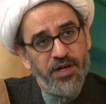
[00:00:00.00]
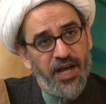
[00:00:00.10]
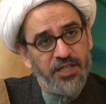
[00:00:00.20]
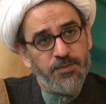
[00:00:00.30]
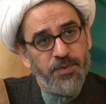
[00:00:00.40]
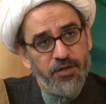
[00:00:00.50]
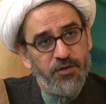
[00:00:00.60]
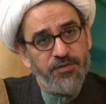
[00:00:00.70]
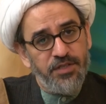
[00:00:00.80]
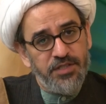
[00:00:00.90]
aspect
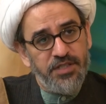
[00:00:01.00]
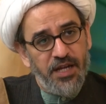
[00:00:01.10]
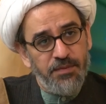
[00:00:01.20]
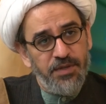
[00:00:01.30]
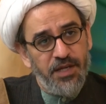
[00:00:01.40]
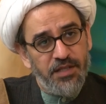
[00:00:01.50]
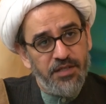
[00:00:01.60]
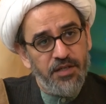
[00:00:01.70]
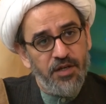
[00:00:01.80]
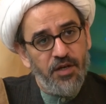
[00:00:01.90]
of this tarbiyat
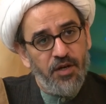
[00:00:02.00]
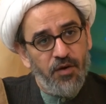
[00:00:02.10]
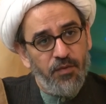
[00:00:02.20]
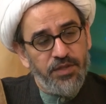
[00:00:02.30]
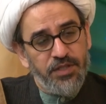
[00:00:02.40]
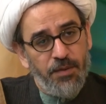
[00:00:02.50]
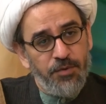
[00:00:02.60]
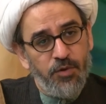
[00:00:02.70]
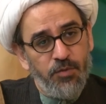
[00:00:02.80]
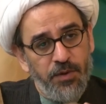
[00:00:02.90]
which
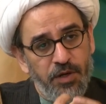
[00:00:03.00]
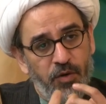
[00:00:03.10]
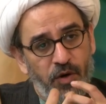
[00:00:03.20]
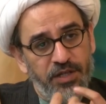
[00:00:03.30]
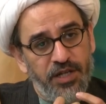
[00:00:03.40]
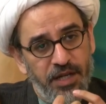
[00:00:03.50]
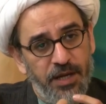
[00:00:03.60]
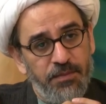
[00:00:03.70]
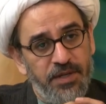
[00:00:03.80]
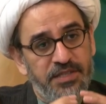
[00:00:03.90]
Amirul Mu'minin got in
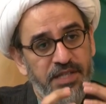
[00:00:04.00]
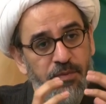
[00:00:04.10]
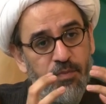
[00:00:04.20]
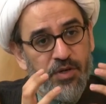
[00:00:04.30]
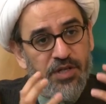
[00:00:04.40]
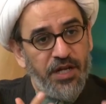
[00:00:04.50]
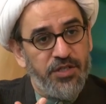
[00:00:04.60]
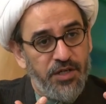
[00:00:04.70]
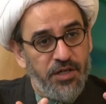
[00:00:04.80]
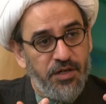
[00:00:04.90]
him is that
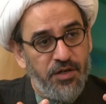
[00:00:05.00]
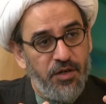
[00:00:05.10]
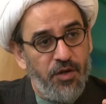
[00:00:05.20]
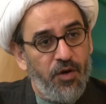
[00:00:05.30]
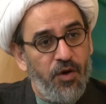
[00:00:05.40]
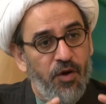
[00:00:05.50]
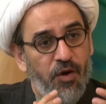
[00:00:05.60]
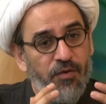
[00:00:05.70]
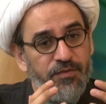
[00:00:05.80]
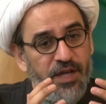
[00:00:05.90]
protection
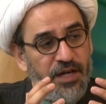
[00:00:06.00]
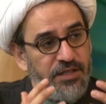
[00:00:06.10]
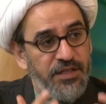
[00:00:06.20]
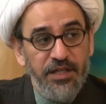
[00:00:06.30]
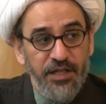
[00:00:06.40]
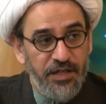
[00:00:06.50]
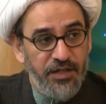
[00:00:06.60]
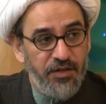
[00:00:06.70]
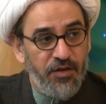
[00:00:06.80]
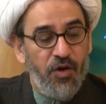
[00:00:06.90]
of that
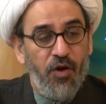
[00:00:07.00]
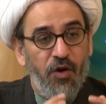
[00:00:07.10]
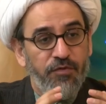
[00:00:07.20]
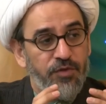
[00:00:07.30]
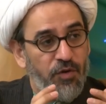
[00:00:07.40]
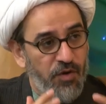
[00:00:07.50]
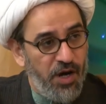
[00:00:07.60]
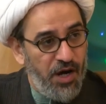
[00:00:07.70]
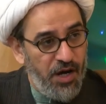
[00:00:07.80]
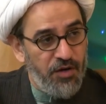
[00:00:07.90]
deen, of the
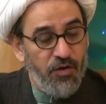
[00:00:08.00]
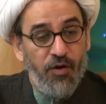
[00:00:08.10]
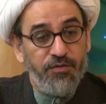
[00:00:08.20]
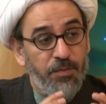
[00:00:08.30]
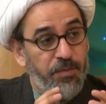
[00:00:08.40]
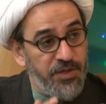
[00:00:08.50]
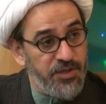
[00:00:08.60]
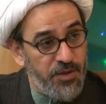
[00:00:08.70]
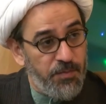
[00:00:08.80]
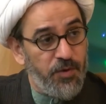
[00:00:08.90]
Quran, of the
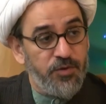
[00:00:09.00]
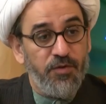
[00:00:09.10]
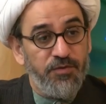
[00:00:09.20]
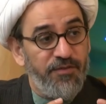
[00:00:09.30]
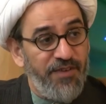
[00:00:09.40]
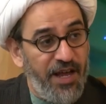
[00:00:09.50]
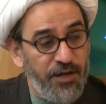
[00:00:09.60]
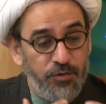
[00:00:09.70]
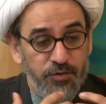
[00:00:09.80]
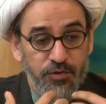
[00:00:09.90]
principles, of the
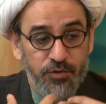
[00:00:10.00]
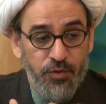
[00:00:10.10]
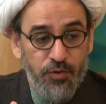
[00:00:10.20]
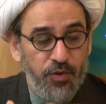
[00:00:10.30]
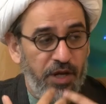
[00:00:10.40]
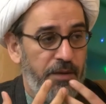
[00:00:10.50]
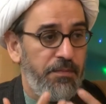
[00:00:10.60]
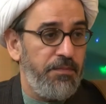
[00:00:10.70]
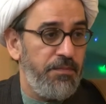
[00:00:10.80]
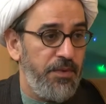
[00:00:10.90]
values through him,
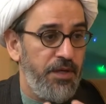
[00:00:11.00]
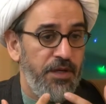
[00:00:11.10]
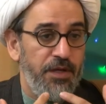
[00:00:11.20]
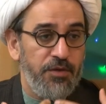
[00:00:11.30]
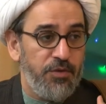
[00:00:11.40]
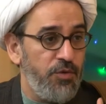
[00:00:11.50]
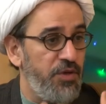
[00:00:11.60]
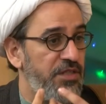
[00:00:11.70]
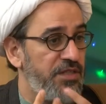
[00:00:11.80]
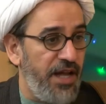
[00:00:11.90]
through
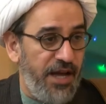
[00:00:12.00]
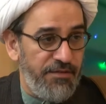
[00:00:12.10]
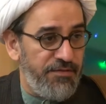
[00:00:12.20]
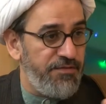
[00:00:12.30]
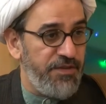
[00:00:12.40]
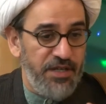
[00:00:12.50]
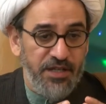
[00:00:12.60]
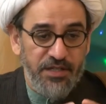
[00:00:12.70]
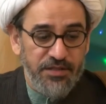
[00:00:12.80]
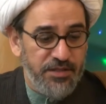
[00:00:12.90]
his life.
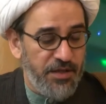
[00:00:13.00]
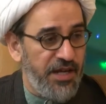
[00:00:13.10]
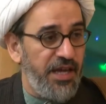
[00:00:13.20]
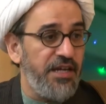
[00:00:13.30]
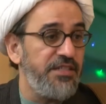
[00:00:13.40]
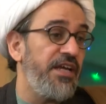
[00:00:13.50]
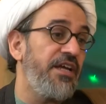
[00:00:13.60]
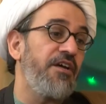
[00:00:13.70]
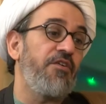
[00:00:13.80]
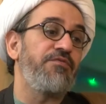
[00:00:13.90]
He is the
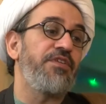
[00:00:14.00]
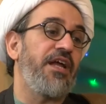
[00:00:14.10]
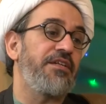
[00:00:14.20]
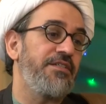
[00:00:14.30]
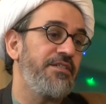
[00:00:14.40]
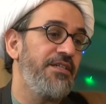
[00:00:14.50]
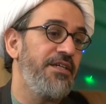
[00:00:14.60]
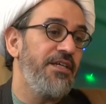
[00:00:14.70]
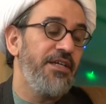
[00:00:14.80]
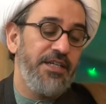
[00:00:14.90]
caretaker of that.
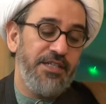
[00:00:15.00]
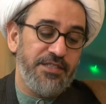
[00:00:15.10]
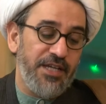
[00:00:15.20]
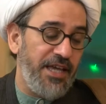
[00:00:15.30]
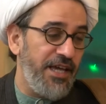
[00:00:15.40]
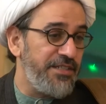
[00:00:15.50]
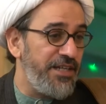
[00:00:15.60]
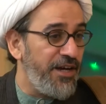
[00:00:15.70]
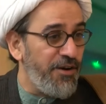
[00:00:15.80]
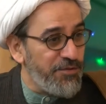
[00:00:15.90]
And he is the
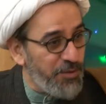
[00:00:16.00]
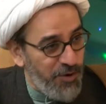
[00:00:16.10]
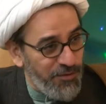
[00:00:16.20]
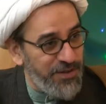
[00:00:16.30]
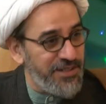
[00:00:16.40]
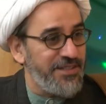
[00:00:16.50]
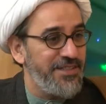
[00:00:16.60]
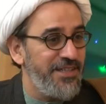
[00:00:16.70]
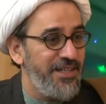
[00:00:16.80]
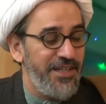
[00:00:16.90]
caretaker of the Prophet.
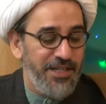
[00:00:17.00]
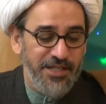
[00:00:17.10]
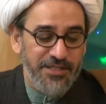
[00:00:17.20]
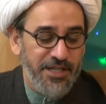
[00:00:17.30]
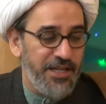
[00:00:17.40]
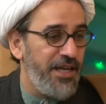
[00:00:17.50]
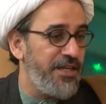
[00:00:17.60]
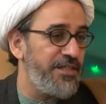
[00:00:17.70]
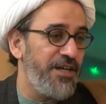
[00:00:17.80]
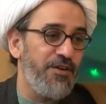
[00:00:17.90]
He is the
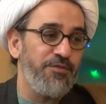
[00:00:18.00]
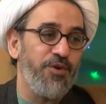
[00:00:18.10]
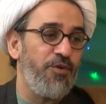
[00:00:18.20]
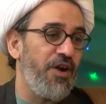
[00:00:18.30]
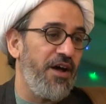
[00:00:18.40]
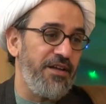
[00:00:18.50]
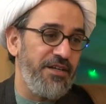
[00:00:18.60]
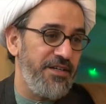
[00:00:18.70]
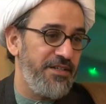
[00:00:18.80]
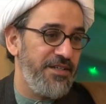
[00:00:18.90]
caretaker of the Quran.
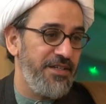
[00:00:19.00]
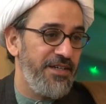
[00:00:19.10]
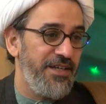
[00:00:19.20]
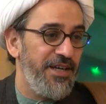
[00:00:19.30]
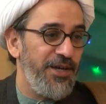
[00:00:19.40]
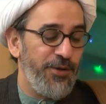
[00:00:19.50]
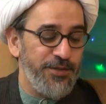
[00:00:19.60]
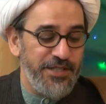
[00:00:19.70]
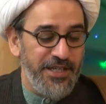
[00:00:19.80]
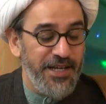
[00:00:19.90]
MashaAllah. You know,
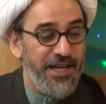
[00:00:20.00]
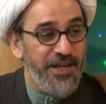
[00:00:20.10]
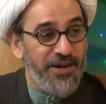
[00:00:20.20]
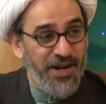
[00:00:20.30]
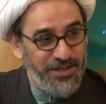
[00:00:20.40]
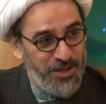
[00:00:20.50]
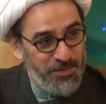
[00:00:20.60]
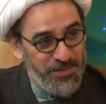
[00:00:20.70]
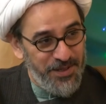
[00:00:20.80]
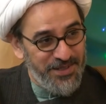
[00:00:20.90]
see, Rajab
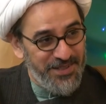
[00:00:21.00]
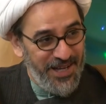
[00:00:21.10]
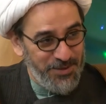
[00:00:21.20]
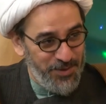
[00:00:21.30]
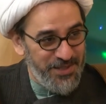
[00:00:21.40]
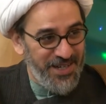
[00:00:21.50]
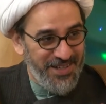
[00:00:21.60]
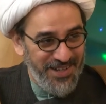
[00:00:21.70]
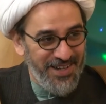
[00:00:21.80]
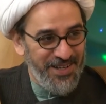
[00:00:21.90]
is, as we said
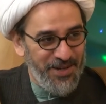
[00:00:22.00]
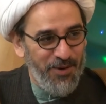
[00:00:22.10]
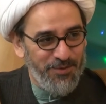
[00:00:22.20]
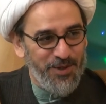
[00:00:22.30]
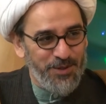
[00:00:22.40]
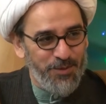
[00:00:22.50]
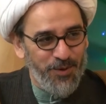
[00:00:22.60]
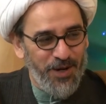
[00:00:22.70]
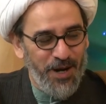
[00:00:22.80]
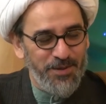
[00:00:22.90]
earlier in our first
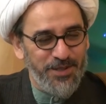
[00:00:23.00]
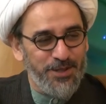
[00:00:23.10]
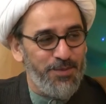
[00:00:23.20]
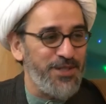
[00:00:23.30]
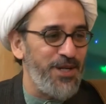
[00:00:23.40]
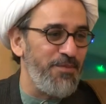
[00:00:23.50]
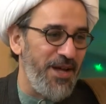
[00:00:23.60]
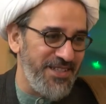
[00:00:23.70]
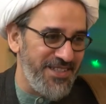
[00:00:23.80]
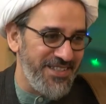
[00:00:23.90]
program, is a special month.